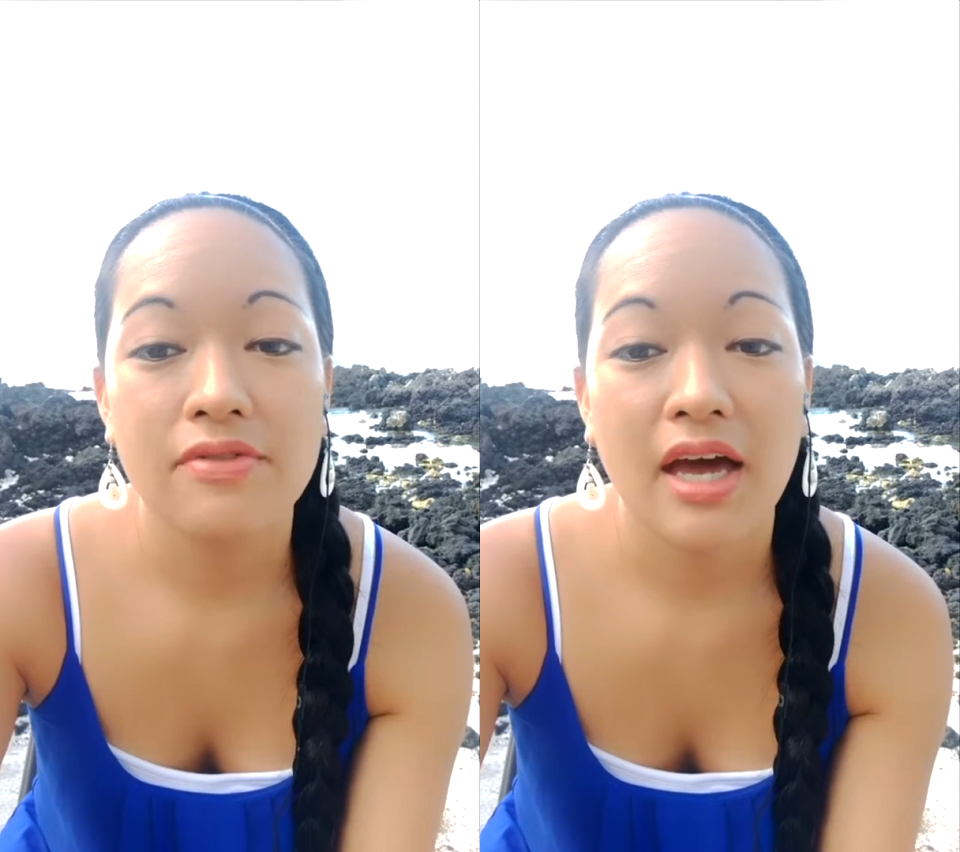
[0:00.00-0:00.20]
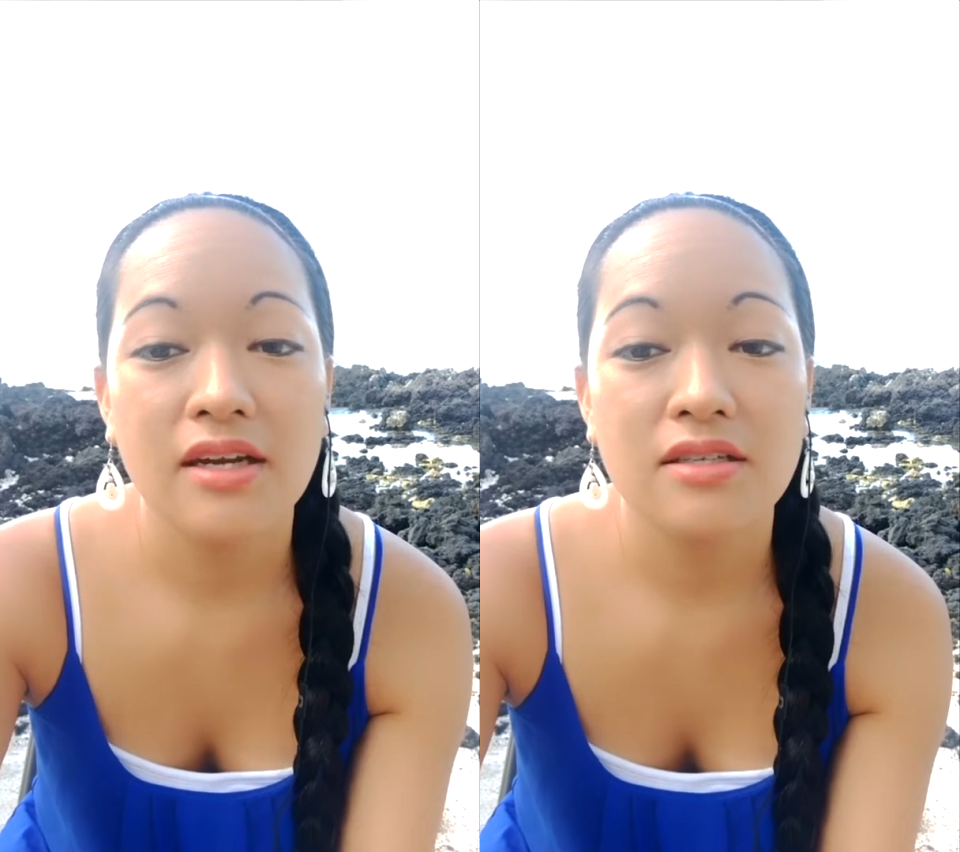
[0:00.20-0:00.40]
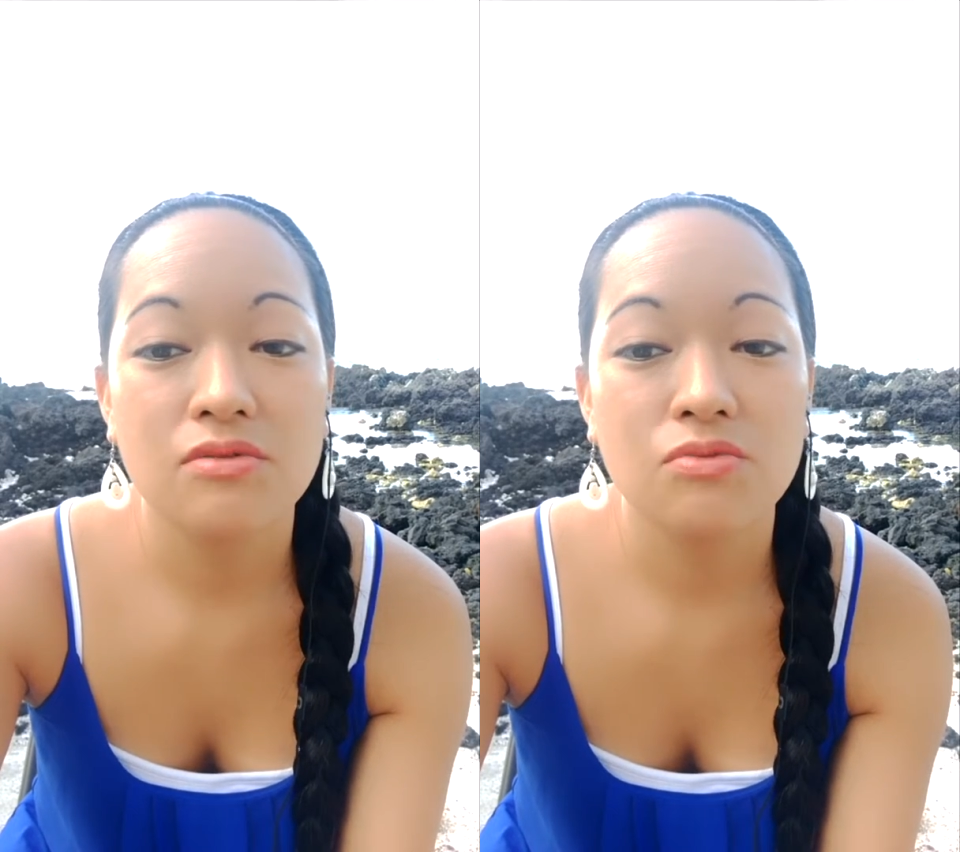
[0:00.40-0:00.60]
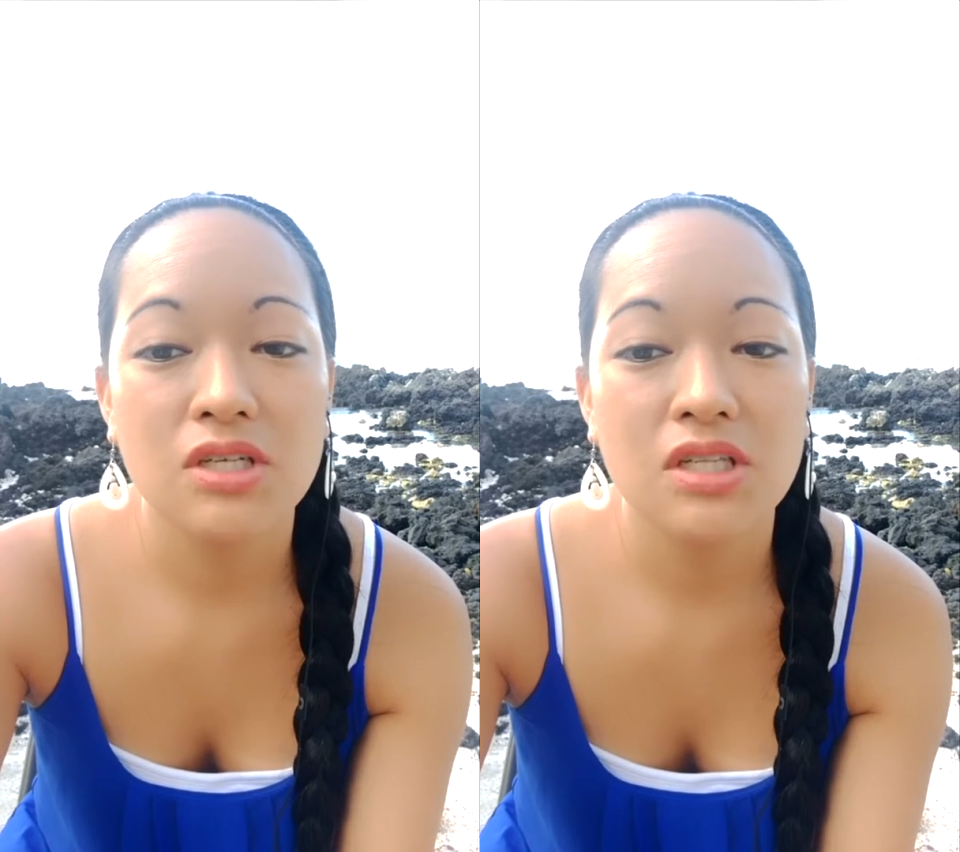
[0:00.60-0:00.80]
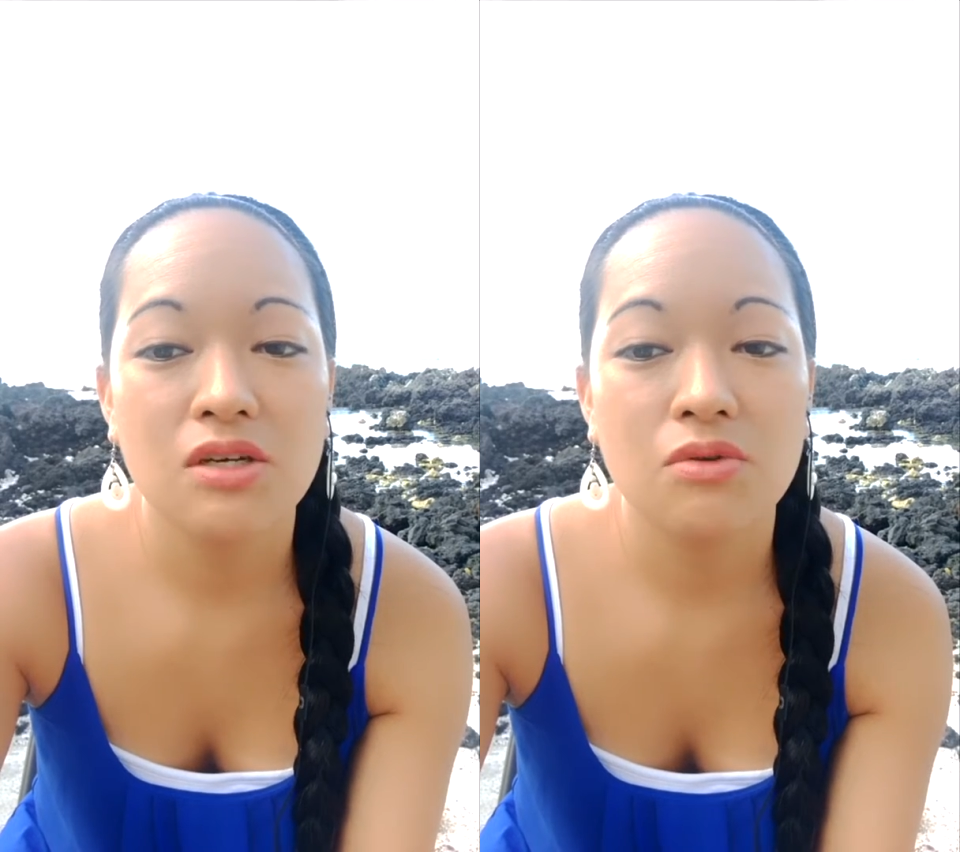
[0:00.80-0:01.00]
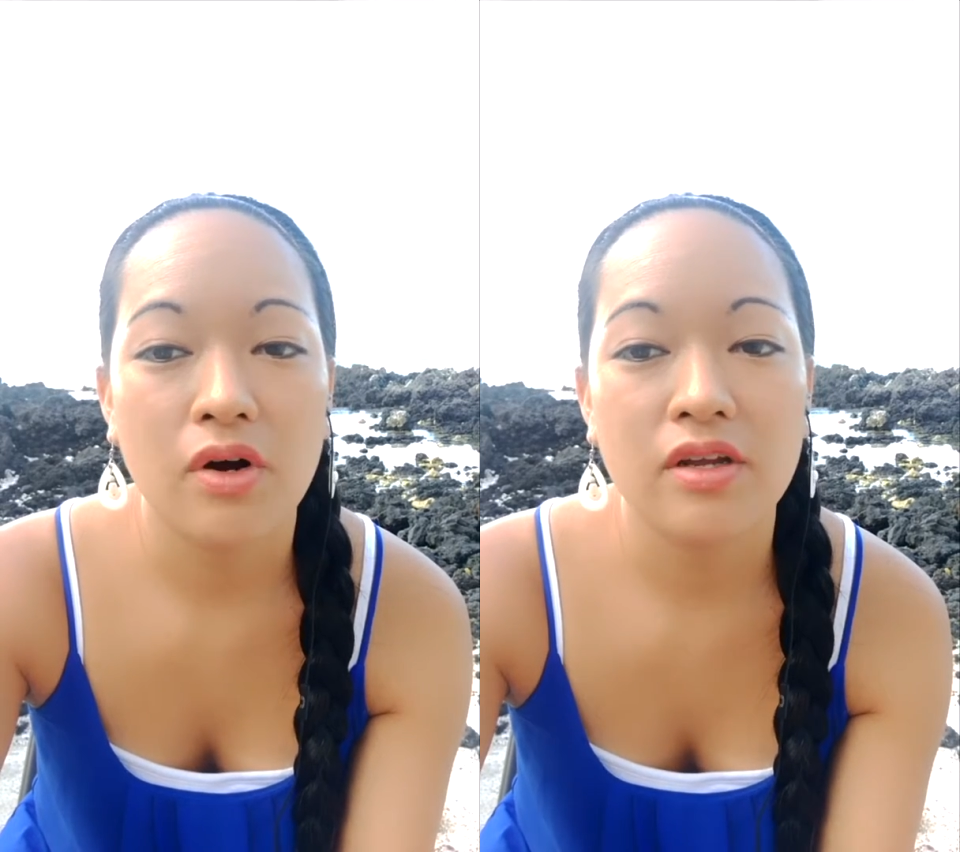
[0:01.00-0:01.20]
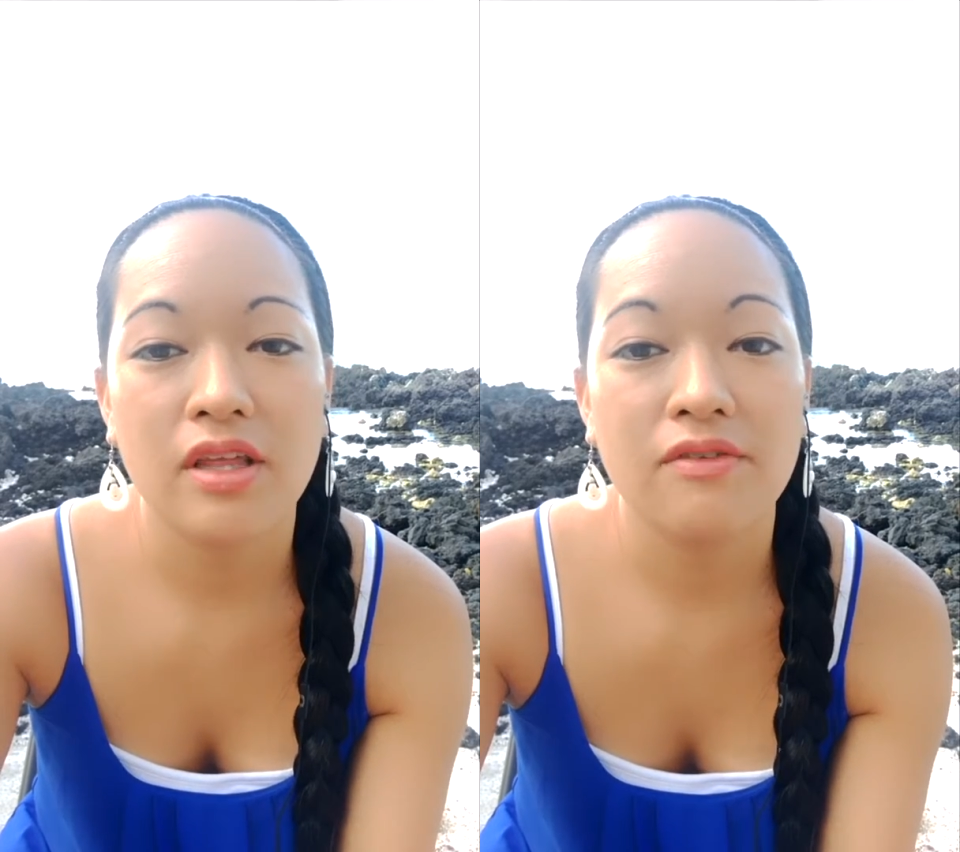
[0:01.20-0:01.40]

that is really where they